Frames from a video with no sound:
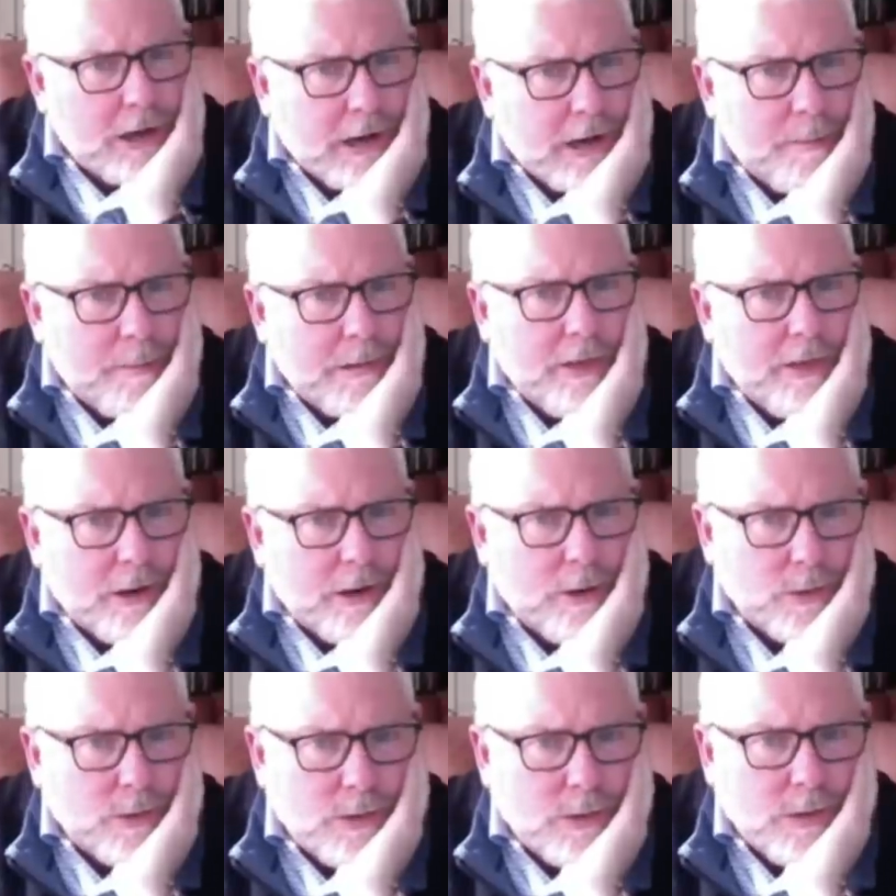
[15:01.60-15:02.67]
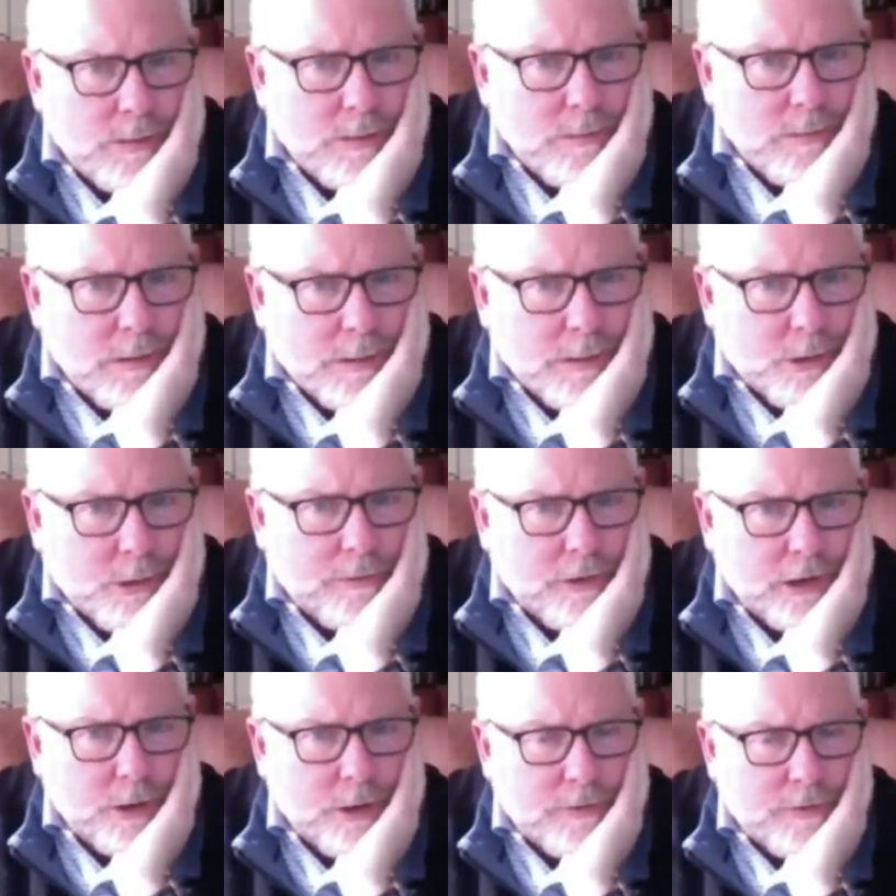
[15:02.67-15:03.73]
a company that owns a
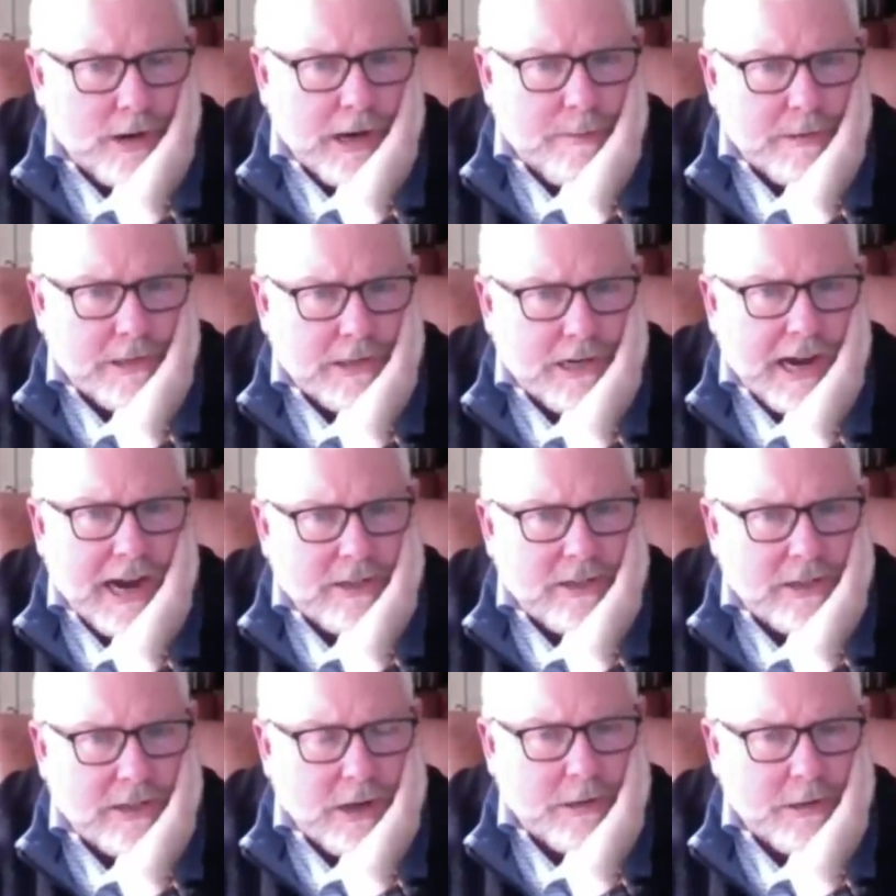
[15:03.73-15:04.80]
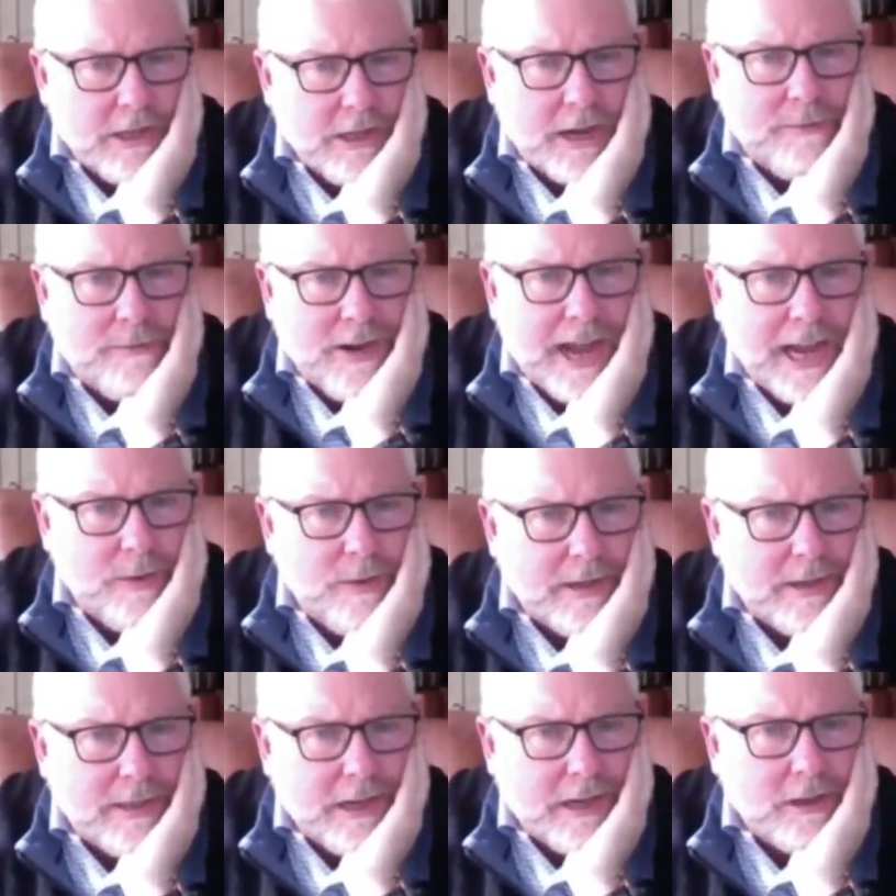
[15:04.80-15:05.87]
portfolio of common stocks, it's almost like valuing
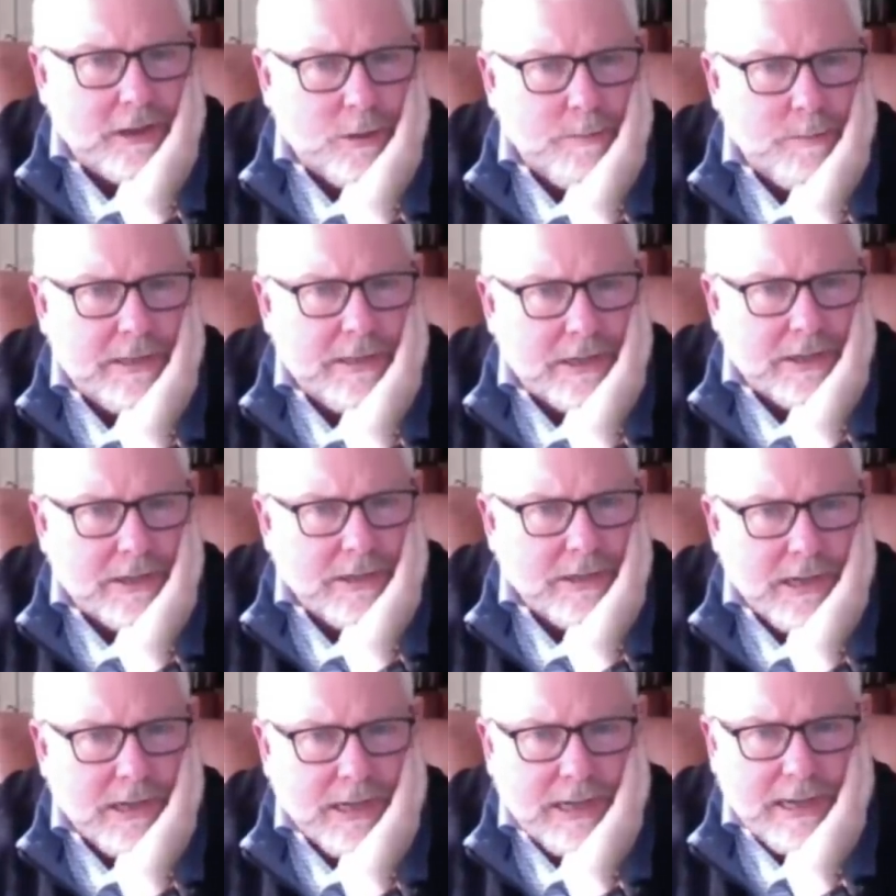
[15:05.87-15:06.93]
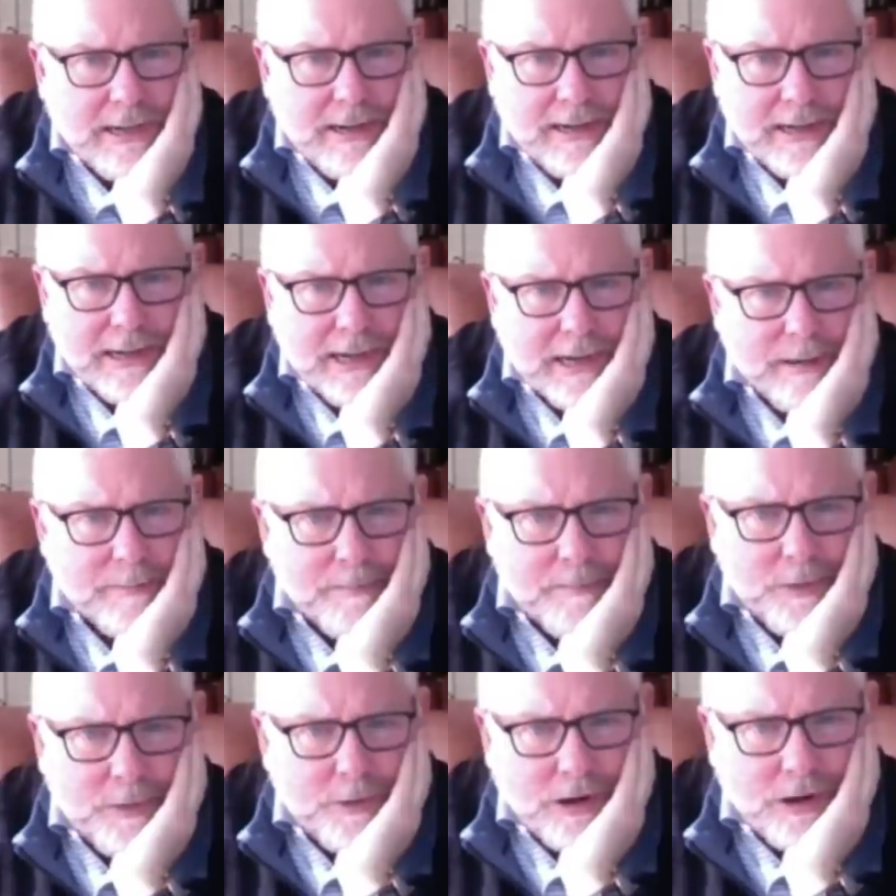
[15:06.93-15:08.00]
a cyclical business.
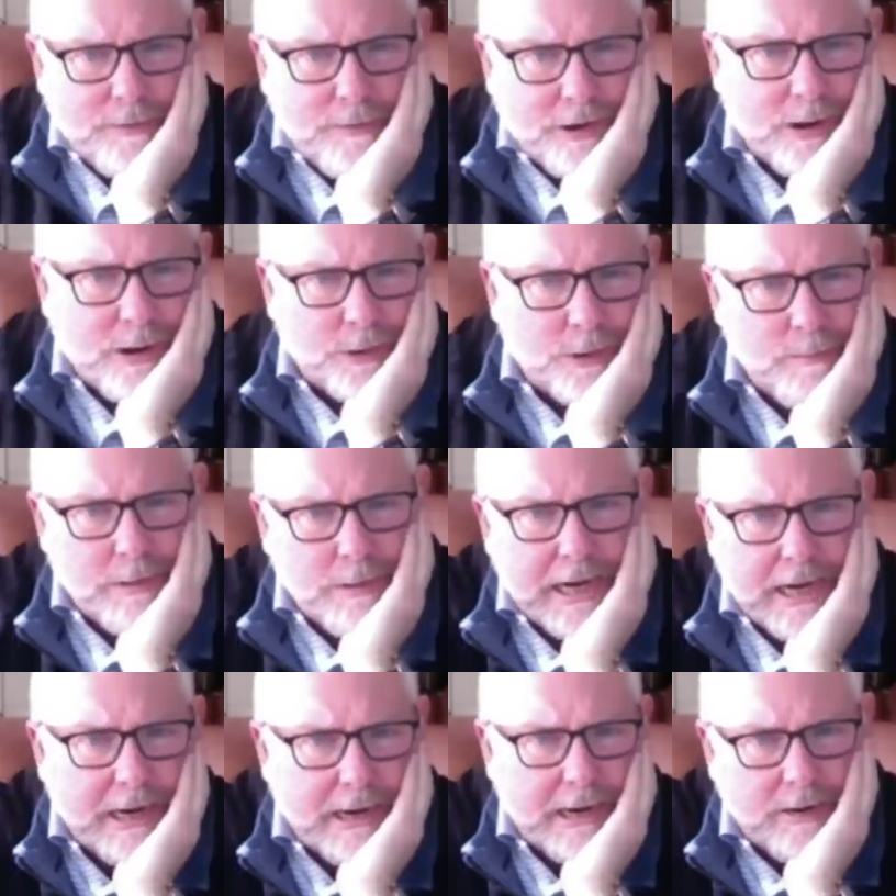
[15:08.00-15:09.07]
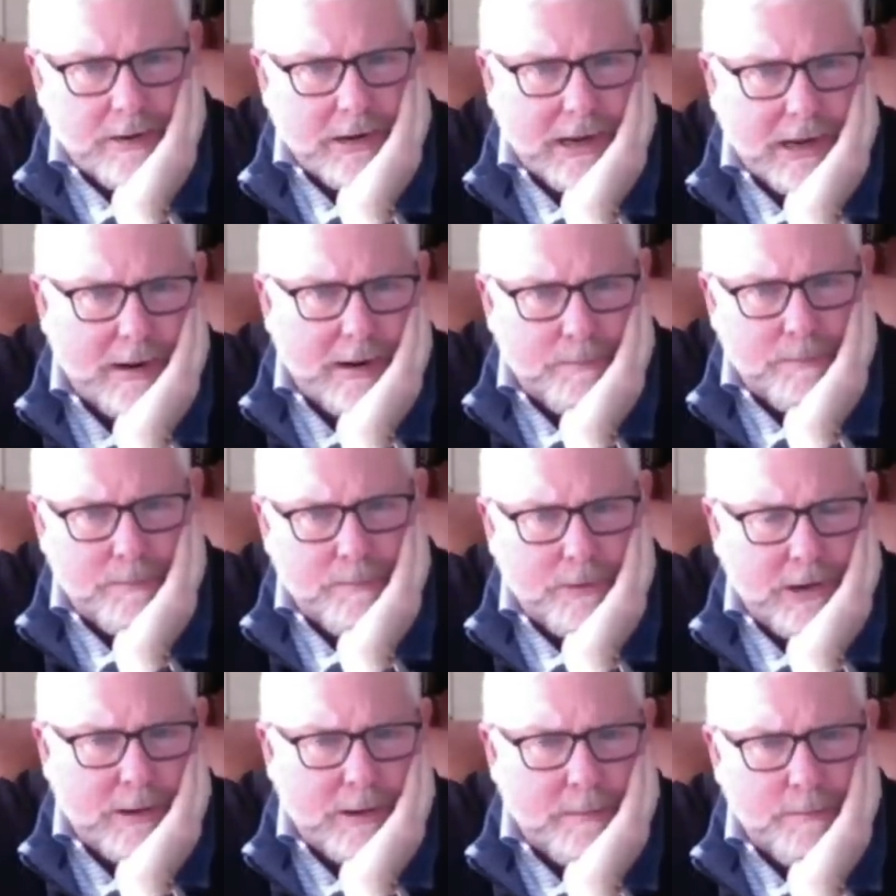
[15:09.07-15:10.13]
You try to figure out what the median kind
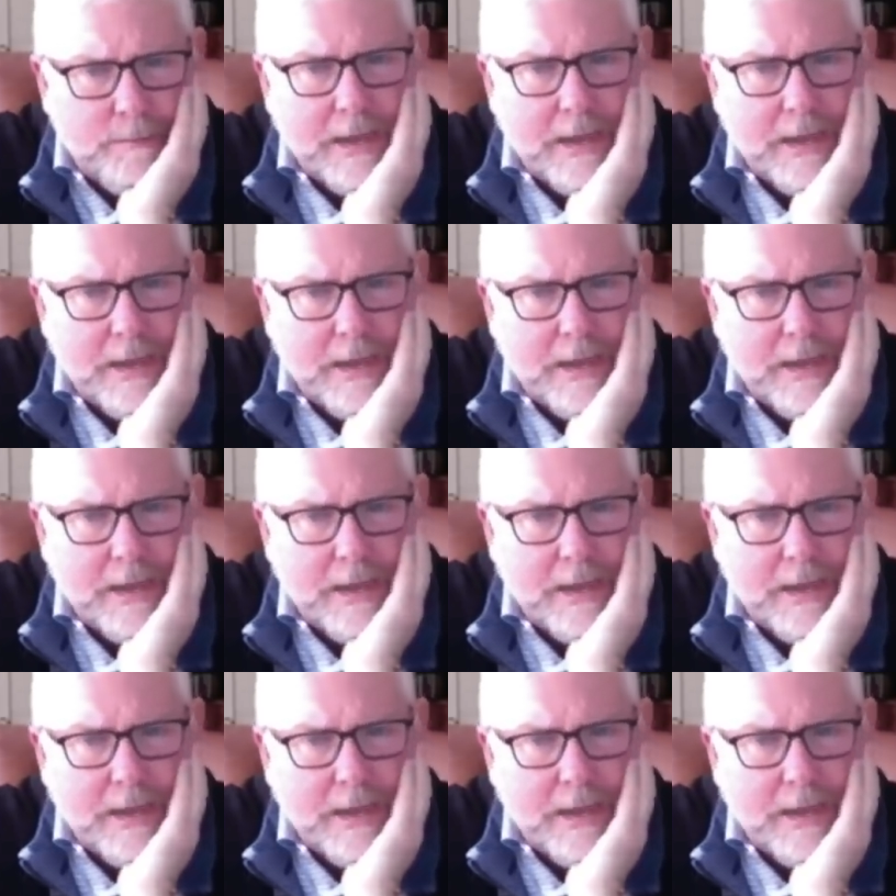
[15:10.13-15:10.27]
of